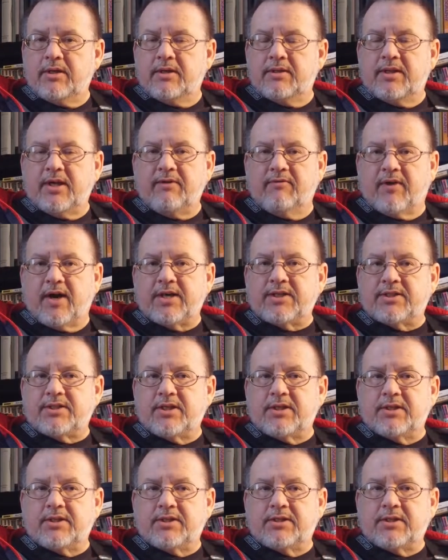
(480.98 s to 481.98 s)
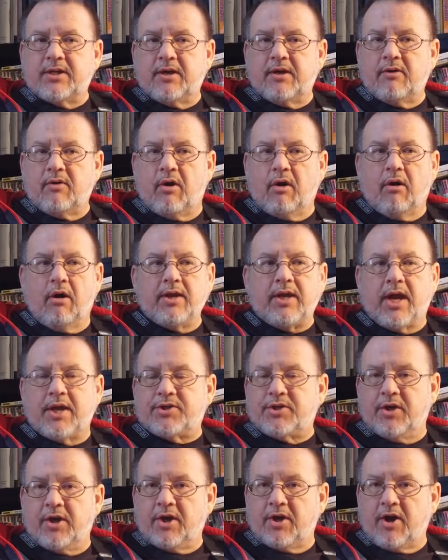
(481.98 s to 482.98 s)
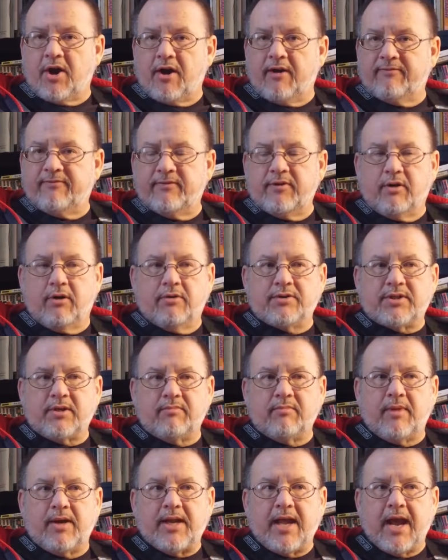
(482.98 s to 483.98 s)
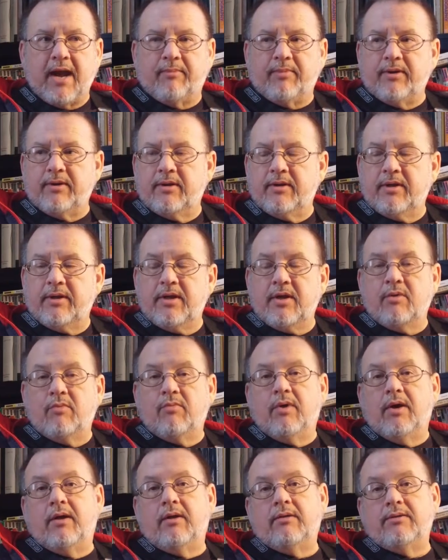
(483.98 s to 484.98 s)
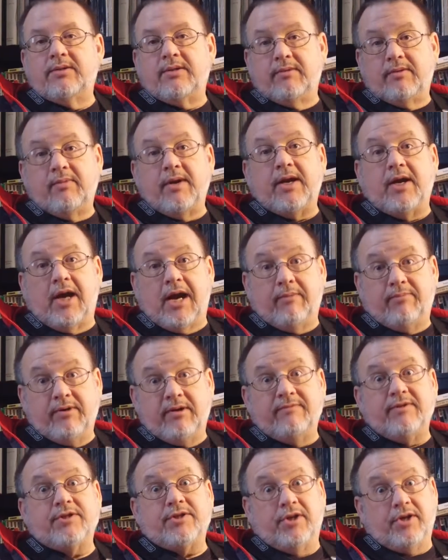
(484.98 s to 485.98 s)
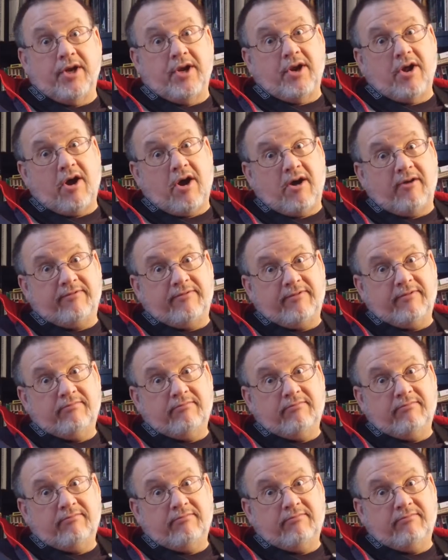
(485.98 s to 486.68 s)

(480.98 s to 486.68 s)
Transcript: The advice is, you got to turn it off. Something might happen. Well, something might happen if you turn it off.